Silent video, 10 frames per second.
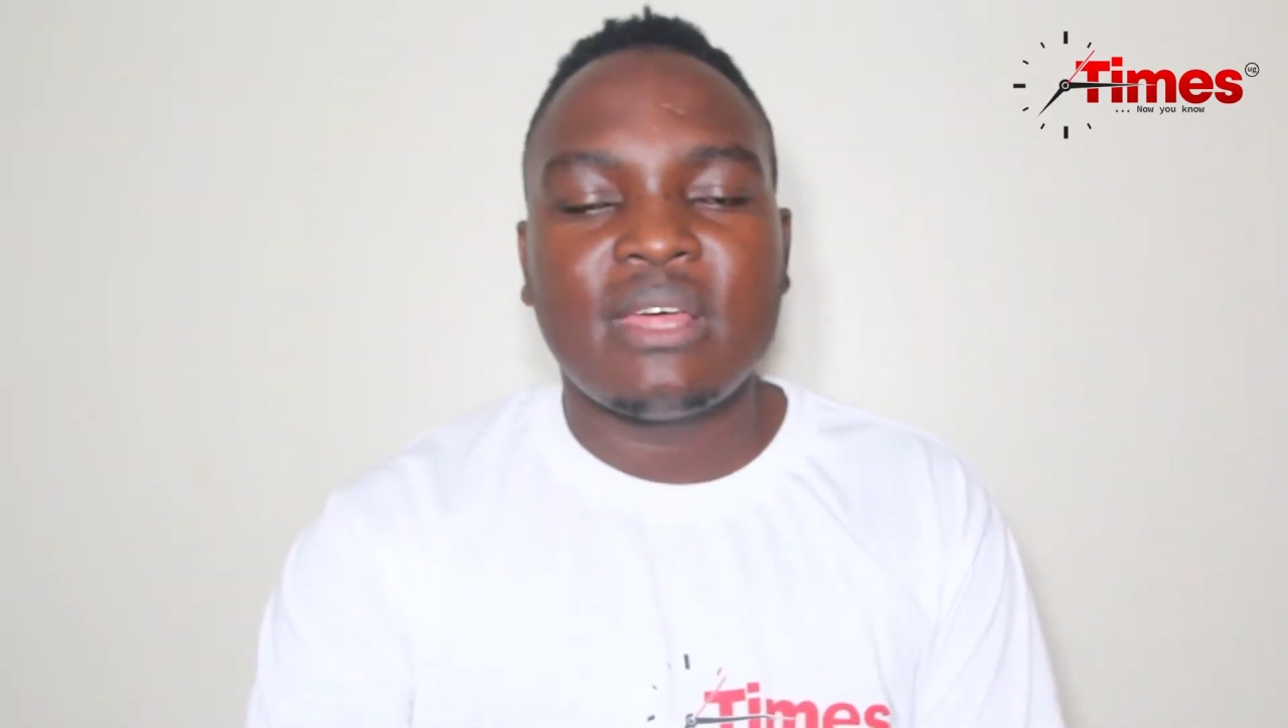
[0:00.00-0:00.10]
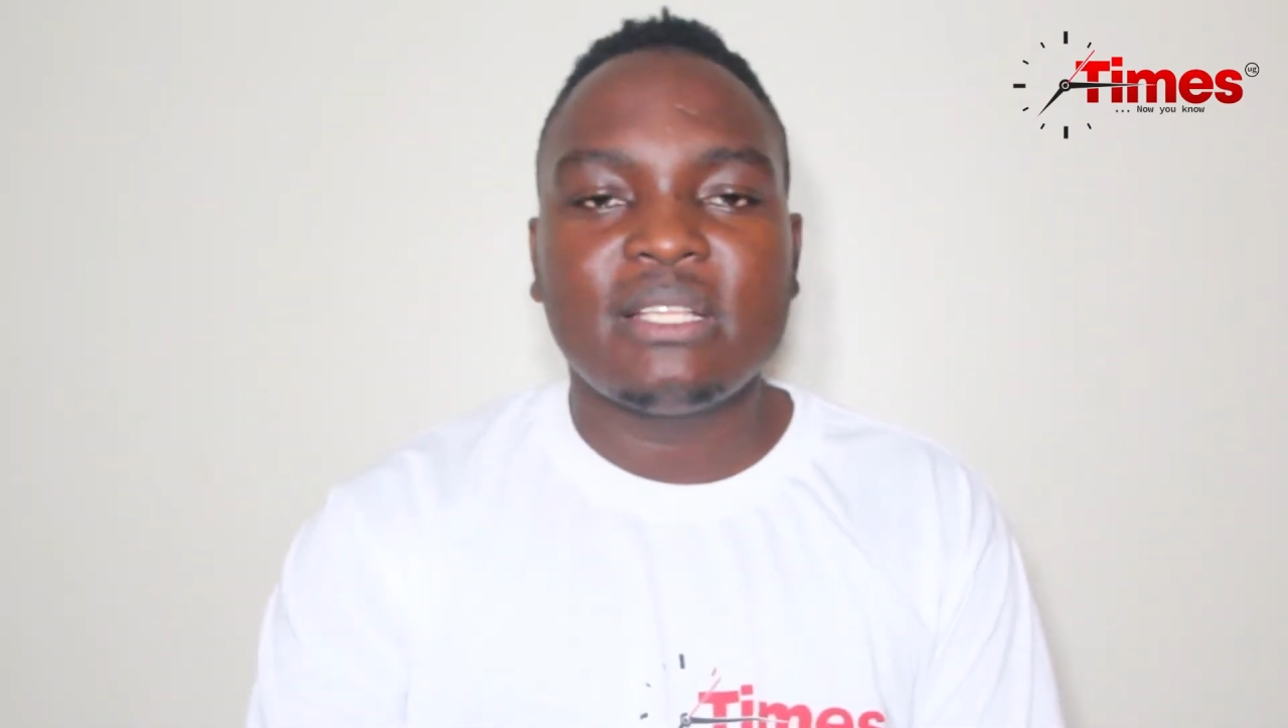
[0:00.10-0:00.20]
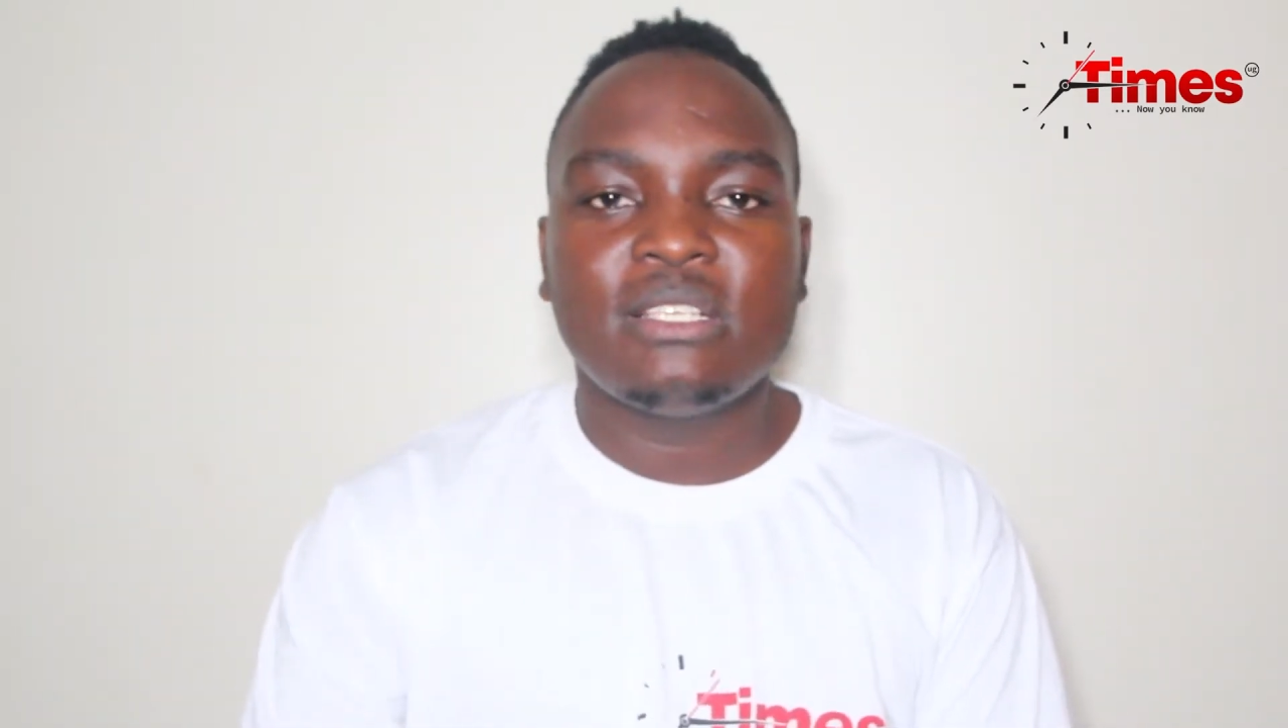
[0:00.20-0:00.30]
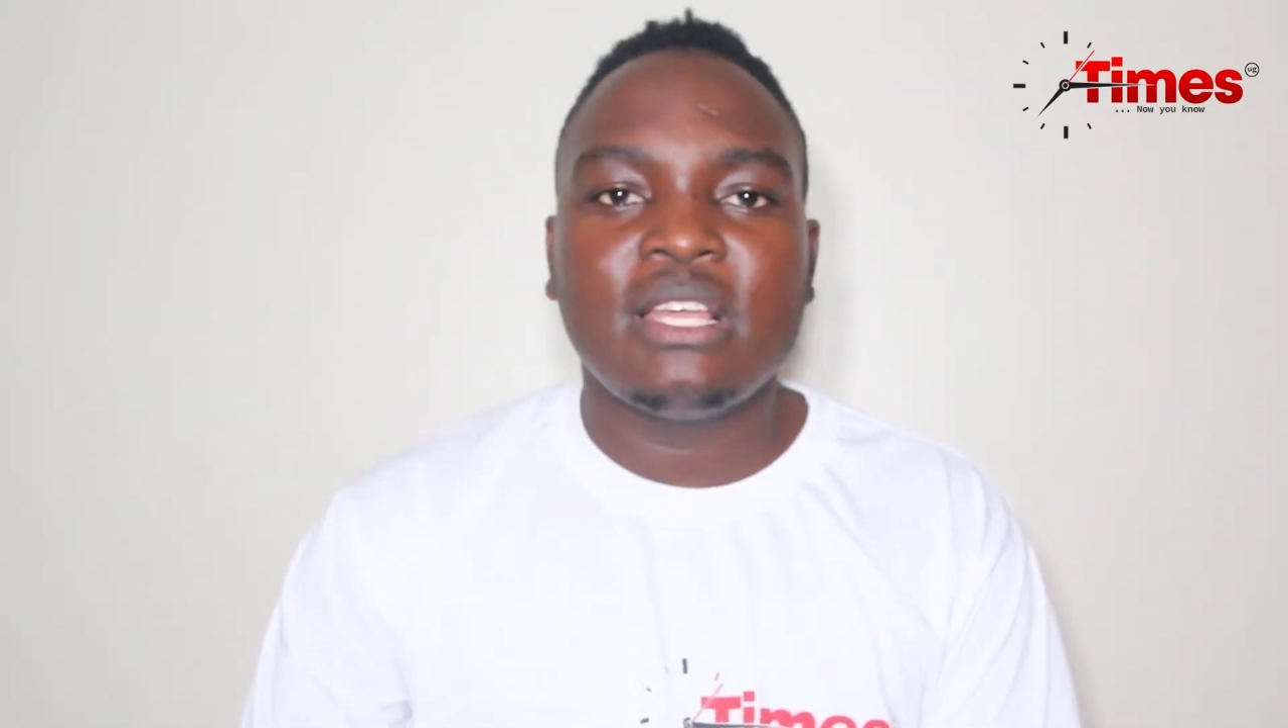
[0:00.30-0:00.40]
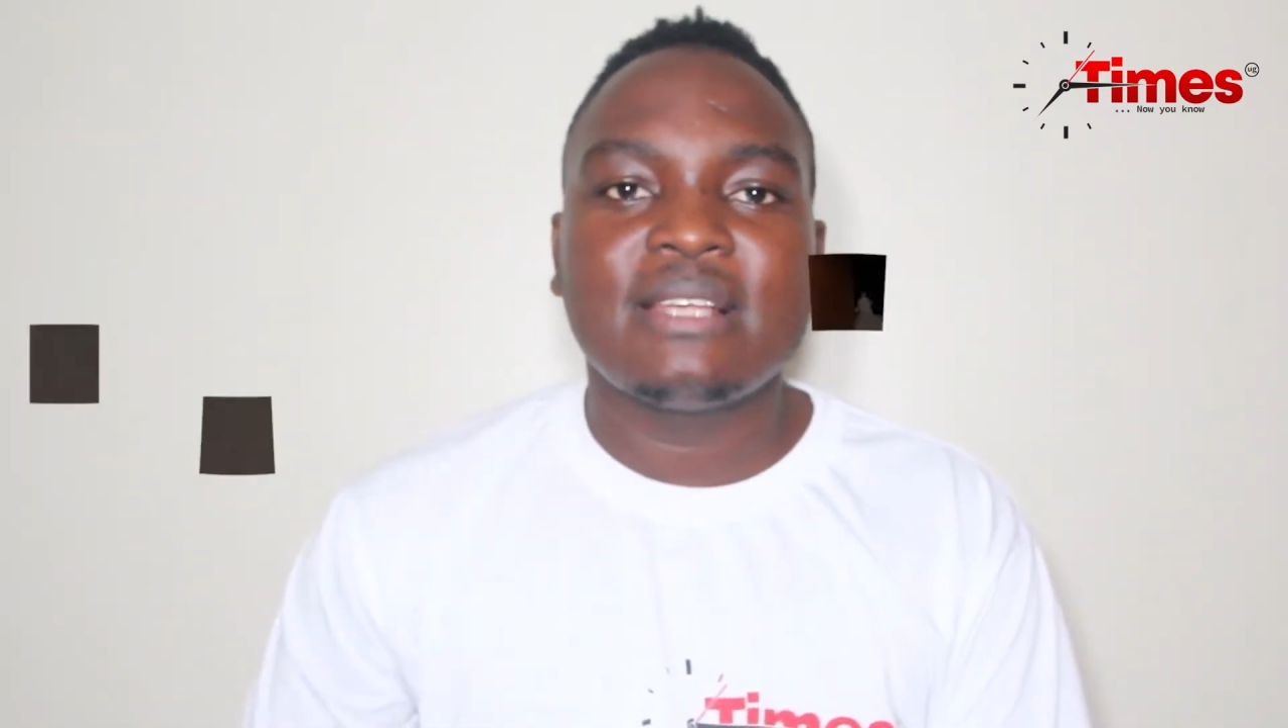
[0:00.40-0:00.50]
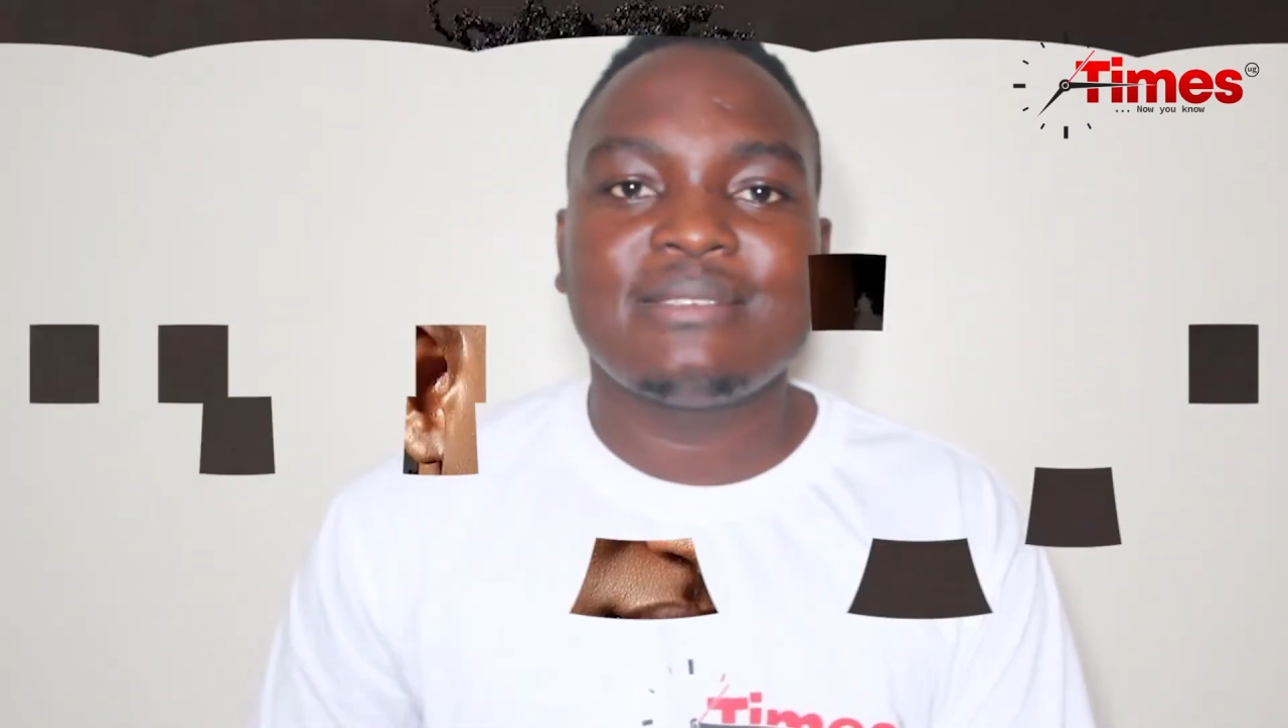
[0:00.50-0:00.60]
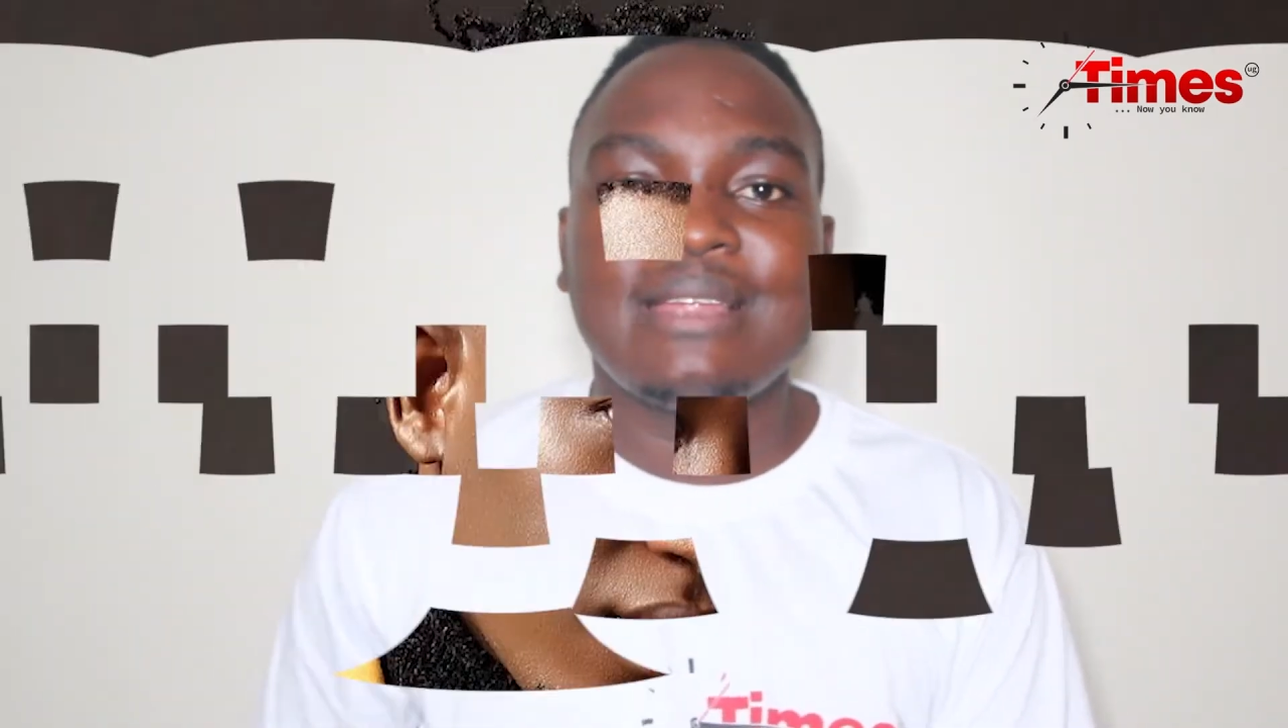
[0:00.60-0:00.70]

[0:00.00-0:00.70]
that he has